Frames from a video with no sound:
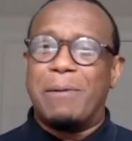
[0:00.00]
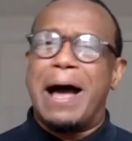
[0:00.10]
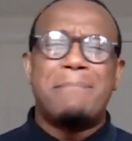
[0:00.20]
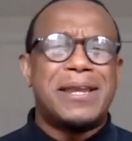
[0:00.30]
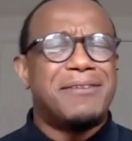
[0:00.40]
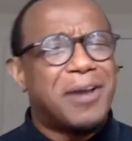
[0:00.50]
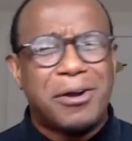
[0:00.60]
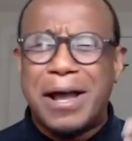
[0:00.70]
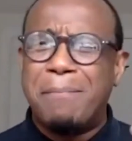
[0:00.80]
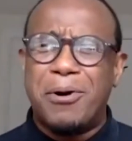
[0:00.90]
How many of y'all,
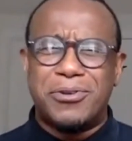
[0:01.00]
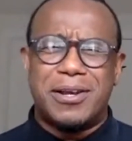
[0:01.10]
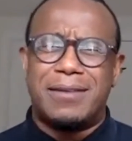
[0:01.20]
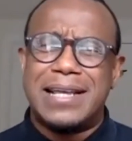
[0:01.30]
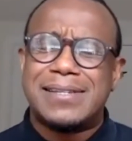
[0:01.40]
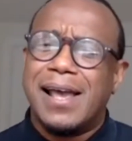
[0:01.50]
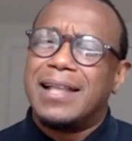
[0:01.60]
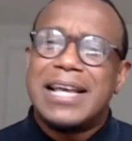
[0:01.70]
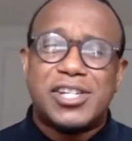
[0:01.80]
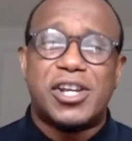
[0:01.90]
come on, y'all,
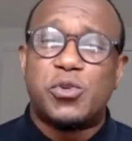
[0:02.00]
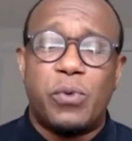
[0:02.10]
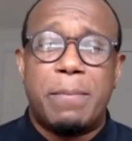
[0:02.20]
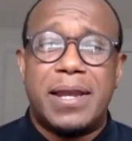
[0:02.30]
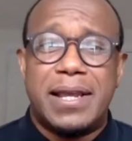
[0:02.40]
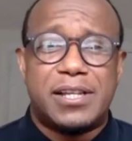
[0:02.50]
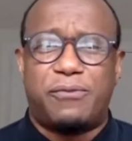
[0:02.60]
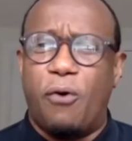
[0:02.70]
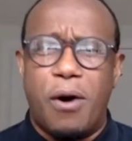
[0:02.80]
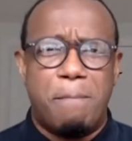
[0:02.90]
let's just reminisce
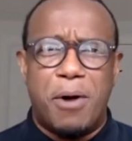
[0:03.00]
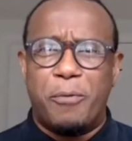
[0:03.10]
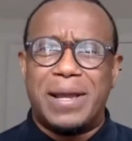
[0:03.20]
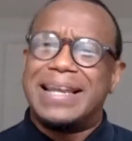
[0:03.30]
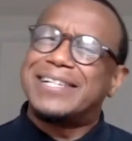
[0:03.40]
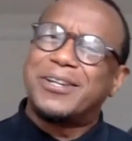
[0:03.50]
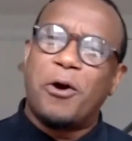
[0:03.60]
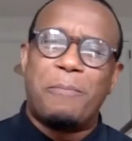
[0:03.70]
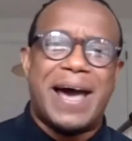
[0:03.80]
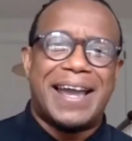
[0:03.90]
for a moment. Let's
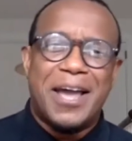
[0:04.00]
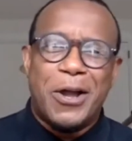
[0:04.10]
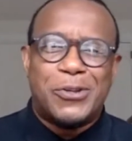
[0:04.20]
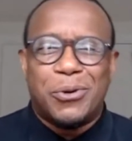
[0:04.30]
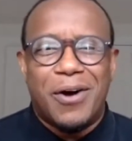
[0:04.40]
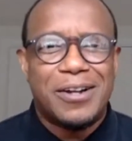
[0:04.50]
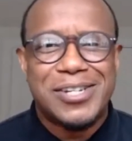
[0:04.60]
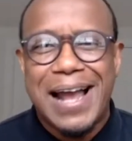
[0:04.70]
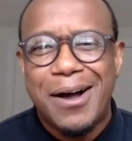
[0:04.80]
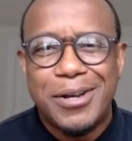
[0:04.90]
go back to our
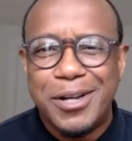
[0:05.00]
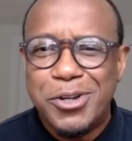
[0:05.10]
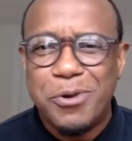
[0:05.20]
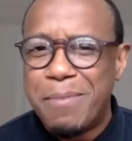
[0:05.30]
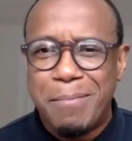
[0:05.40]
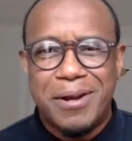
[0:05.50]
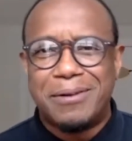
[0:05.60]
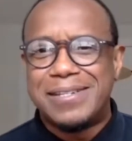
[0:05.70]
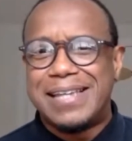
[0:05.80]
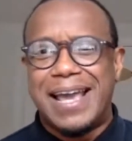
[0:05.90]
childhood. You remember
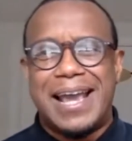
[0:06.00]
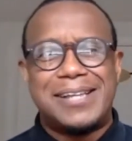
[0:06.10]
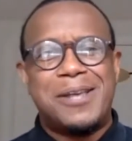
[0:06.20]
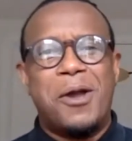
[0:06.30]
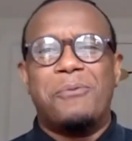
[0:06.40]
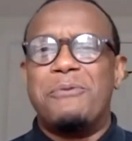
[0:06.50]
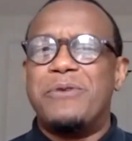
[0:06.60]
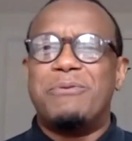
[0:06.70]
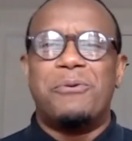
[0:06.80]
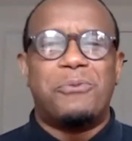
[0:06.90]
those days when
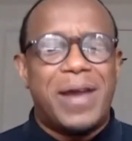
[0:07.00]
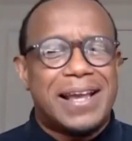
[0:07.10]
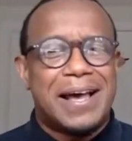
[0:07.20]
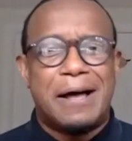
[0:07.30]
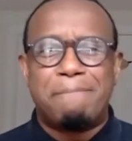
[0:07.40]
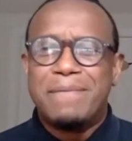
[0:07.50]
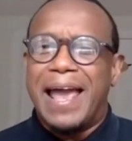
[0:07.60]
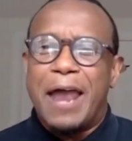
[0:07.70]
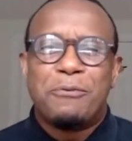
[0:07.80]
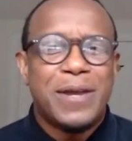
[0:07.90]
we would wake up
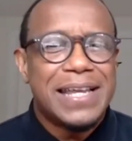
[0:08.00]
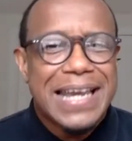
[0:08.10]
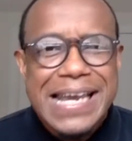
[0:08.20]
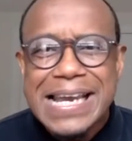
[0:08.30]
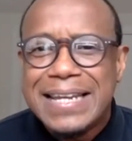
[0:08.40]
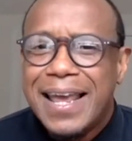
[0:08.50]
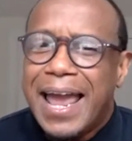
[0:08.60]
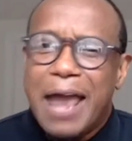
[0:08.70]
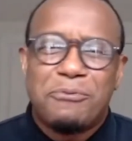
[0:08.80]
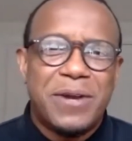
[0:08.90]
and we eat
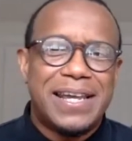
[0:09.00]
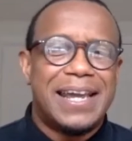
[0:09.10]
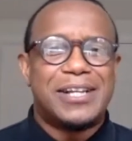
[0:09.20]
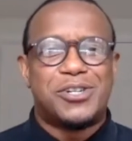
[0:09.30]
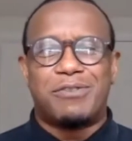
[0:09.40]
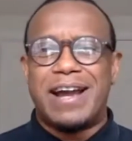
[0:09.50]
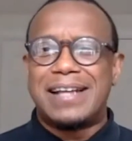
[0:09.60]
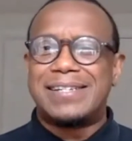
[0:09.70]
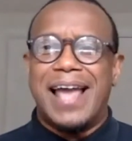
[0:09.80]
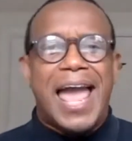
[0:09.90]
and we get
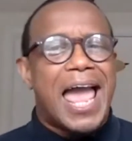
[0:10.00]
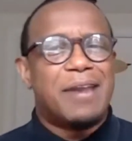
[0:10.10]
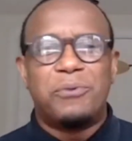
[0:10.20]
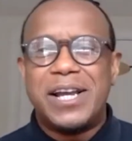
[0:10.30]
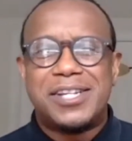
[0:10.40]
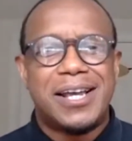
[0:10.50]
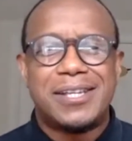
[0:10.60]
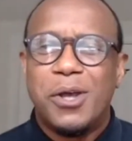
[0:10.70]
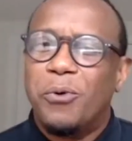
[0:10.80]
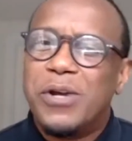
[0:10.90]
dressed and we
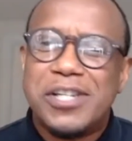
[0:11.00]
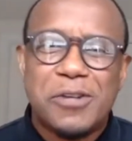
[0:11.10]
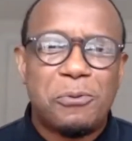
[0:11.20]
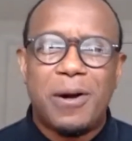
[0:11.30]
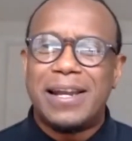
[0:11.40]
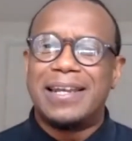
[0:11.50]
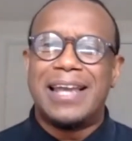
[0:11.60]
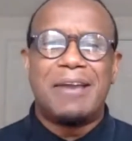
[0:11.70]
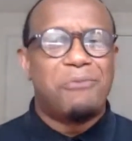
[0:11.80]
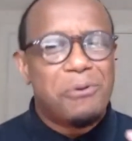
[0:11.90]
just want to
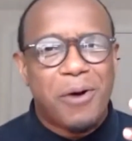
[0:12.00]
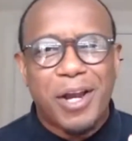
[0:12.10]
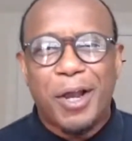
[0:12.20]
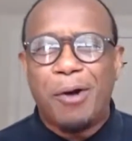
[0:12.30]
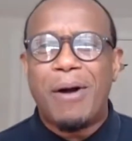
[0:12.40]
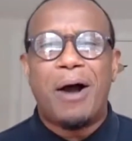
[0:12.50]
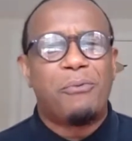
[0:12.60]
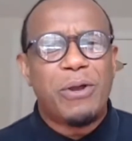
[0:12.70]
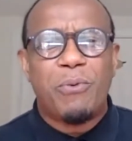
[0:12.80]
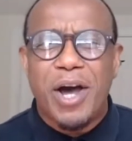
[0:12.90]
leave. We want to go out.
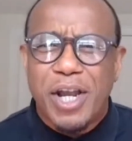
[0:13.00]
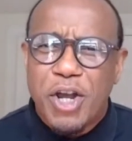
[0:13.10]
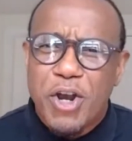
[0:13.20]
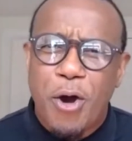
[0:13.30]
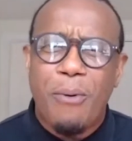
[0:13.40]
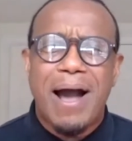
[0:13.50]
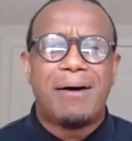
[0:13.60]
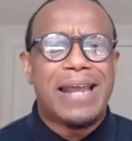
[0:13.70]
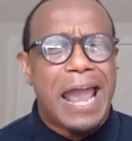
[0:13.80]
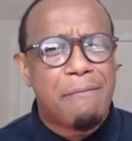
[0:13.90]
We want to go
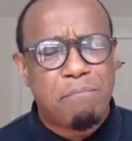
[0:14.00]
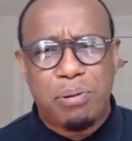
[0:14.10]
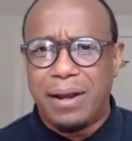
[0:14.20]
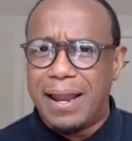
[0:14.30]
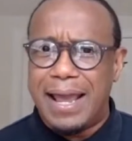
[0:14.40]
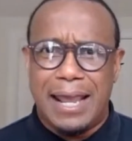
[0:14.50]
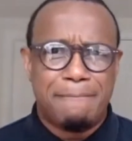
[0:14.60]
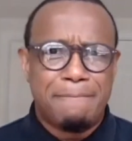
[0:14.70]
out and play.